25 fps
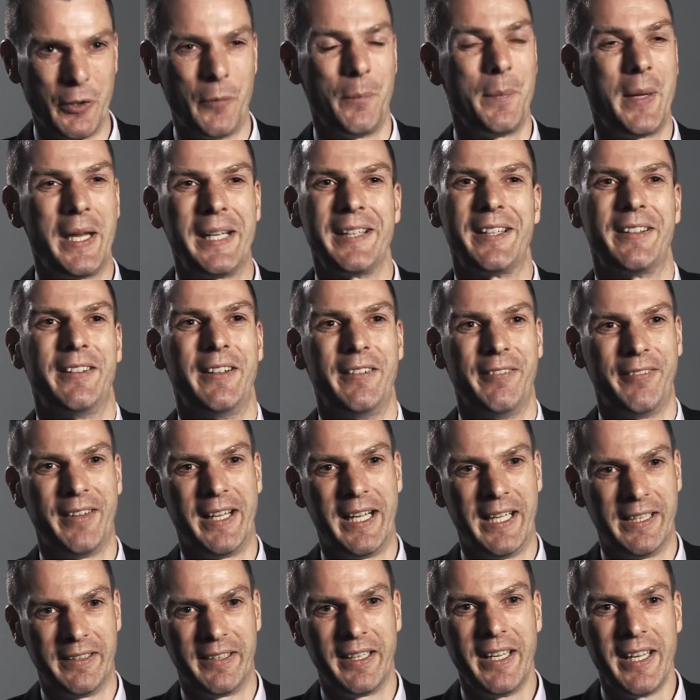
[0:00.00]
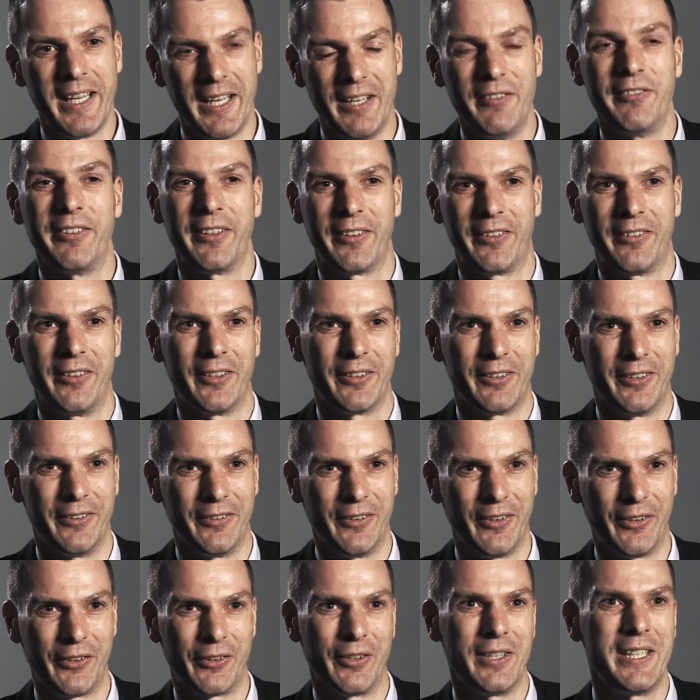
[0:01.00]
your picture of that infrastructure
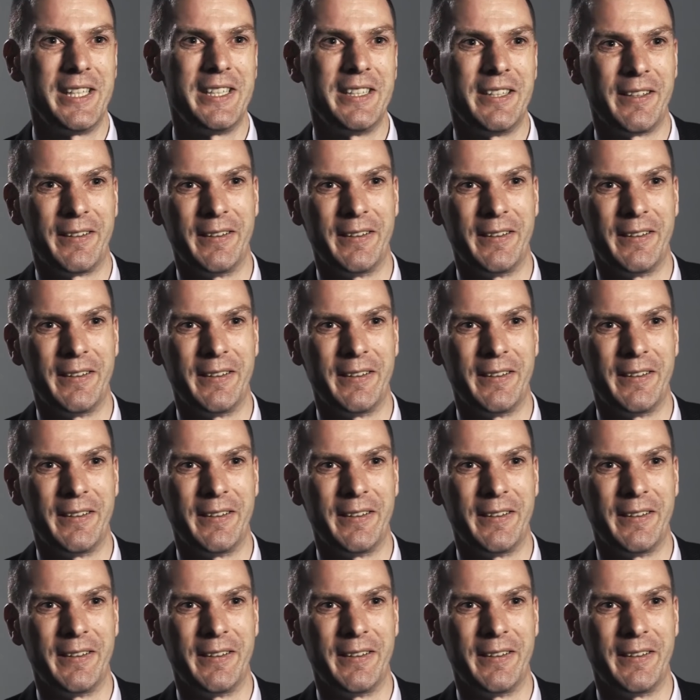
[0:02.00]
on the screen,